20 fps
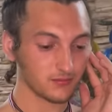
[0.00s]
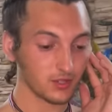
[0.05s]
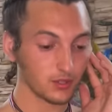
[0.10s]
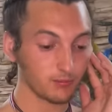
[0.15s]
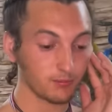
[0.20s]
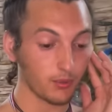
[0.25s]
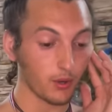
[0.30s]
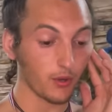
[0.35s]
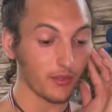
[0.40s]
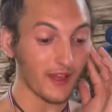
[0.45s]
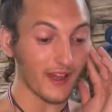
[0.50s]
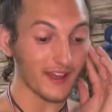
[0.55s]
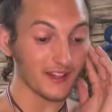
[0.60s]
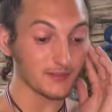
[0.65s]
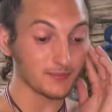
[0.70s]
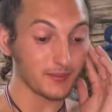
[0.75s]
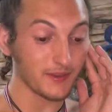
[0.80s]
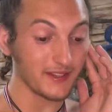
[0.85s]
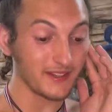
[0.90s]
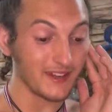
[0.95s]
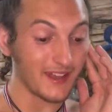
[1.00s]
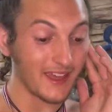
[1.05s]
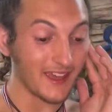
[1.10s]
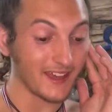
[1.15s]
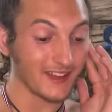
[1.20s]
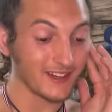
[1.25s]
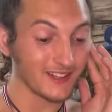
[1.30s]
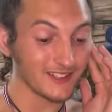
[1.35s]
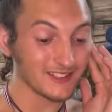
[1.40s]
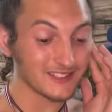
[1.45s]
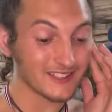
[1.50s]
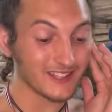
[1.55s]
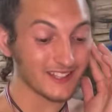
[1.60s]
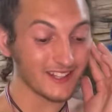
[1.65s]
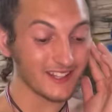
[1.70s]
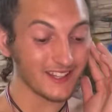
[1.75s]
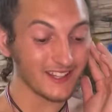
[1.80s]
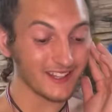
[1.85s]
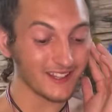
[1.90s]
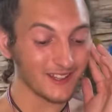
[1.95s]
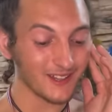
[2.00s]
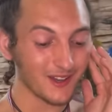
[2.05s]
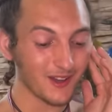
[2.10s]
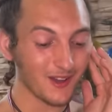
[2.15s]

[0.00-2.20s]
Bro, that has bananas in it.